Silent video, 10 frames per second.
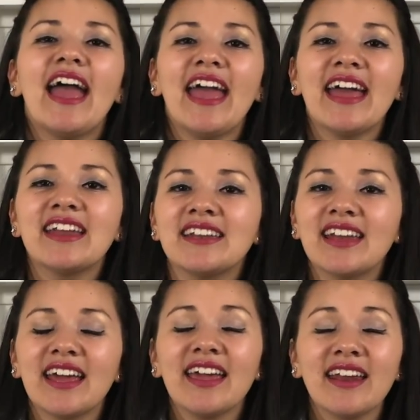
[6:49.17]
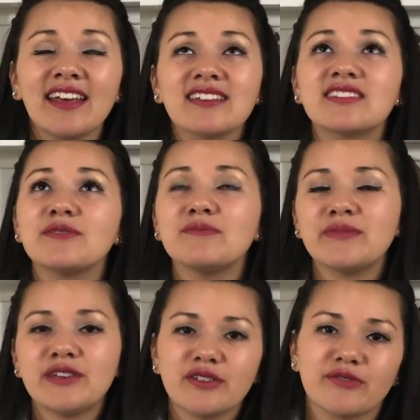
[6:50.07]
And it is
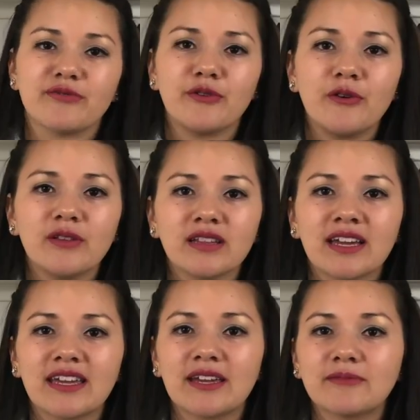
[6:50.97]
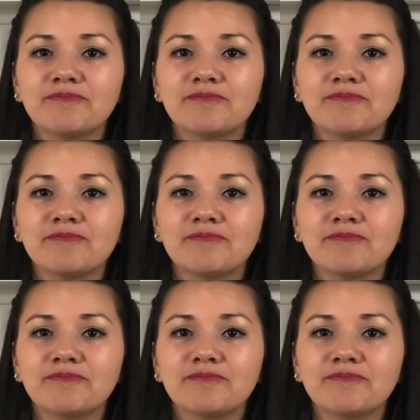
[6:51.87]
beautiful. Like,